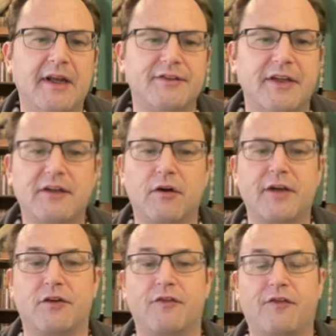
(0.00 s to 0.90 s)
an
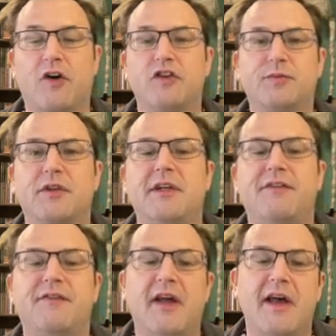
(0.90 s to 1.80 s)
incorrect or false
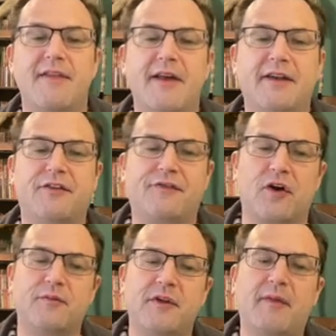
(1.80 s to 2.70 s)
belief that is
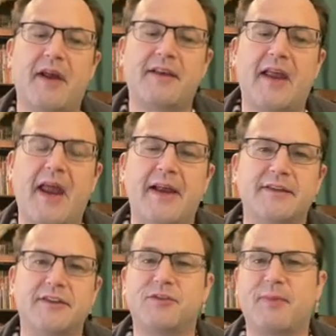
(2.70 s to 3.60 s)
firmly
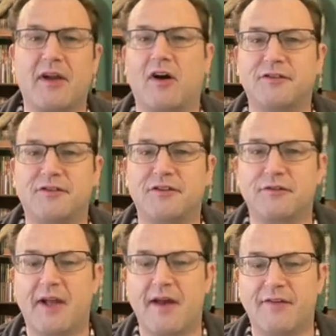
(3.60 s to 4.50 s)
maintained despite
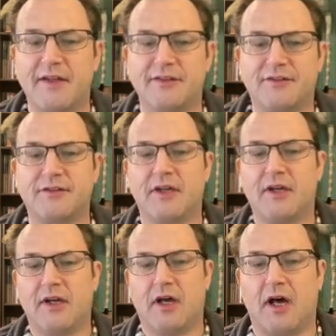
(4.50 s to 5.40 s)
contradictory evidence
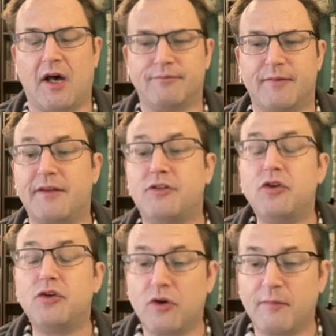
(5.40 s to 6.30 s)
um,
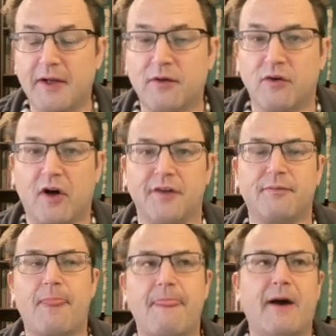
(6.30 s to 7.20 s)
due to a medical cause.
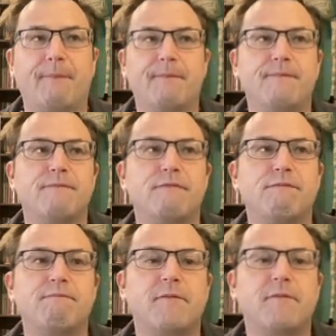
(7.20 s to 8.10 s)
Now,
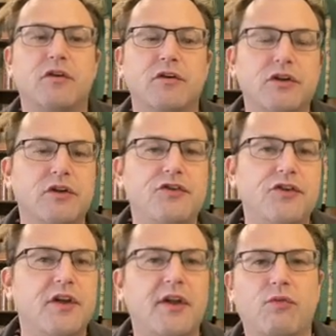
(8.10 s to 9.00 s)

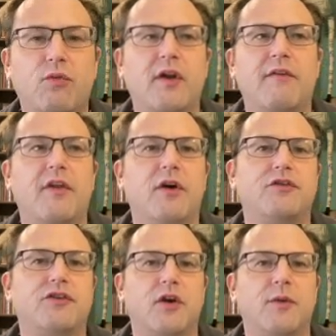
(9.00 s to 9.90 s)
delusion is one of
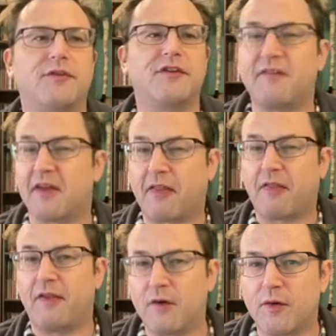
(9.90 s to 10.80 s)
those terms, kind of like
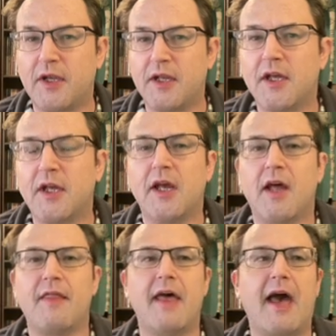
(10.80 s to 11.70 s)
theory,
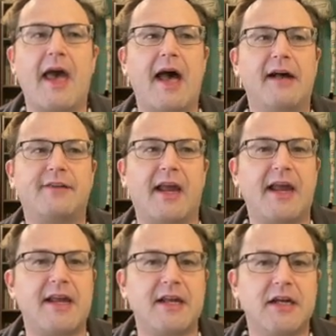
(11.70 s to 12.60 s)
that has
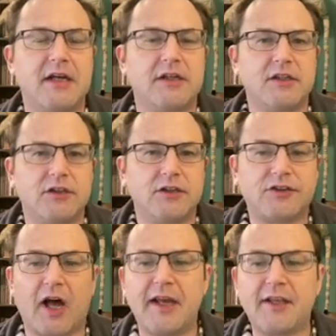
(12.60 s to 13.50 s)
a
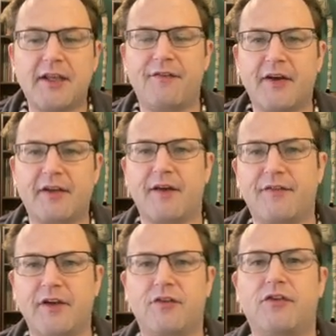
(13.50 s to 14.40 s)
scientific
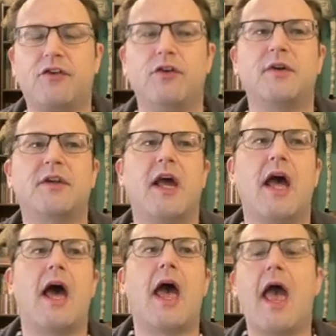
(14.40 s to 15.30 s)
definition to it
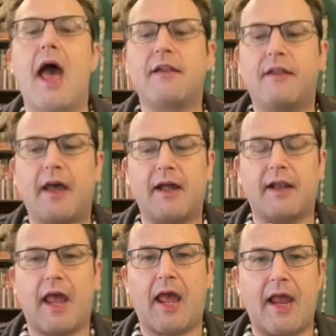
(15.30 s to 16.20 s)
and
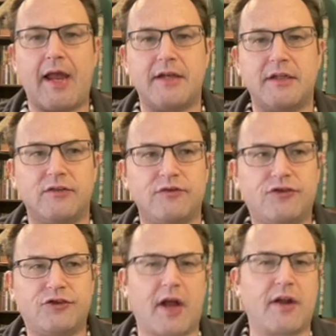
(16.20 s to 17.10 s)
then a
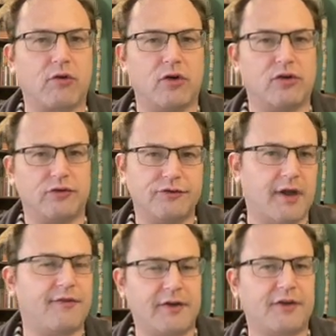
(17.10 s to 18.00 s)
general
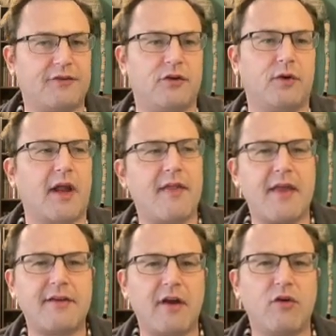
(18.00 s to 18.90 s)
definition to it, and
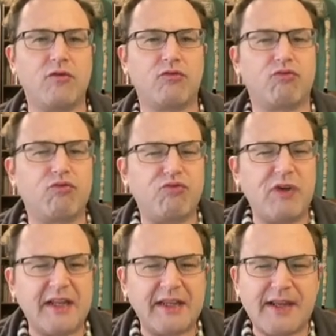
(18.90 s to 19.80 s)
they don't
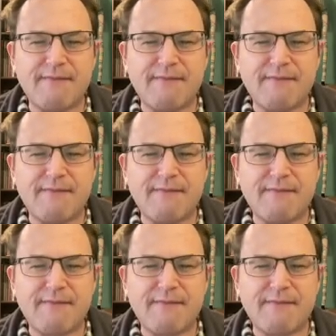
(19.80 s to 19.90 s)
really